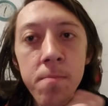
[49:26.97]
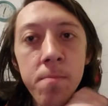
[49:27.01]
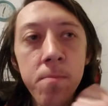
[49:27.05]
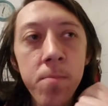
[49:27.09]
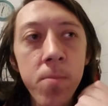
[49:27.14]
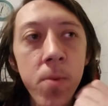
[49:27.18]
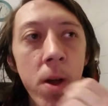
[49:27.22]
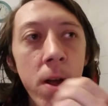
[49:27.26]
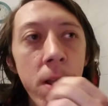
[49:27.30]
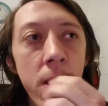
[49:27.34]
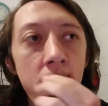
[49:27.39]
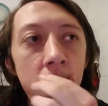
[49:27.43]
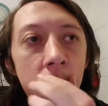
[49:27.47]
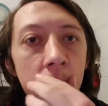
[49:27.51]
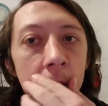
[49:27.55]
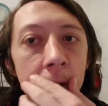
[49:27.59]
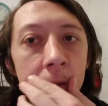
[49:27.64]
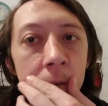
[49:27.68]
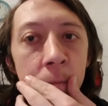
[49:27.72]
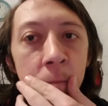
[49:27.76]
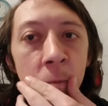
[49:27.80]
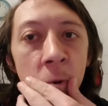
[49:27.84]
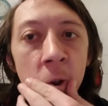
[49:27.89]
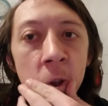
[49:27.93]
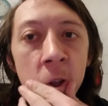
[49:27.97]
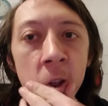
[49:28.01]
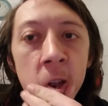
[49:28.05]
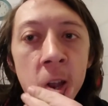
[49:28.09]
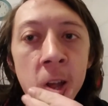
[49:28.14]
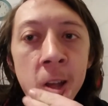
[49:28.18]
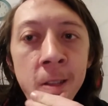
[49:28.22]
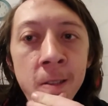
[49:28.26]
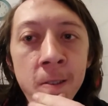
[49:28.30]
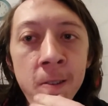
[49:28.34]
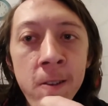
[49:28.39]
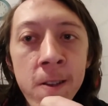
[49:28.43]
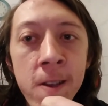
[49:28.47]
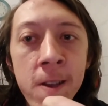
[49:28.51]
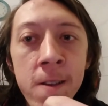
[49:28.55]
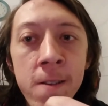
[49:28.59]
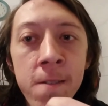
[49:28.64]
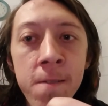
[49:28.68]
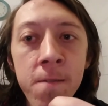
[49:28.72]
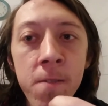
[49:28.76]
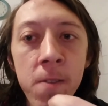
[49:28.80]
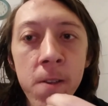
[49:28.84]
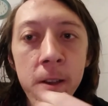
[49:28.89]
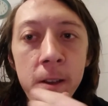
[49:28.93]
button has more condensed range
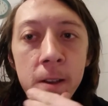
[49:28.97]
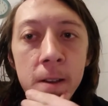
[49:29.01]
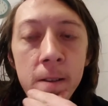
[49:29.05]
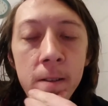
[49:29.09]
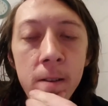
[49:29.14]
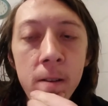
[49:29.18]
of like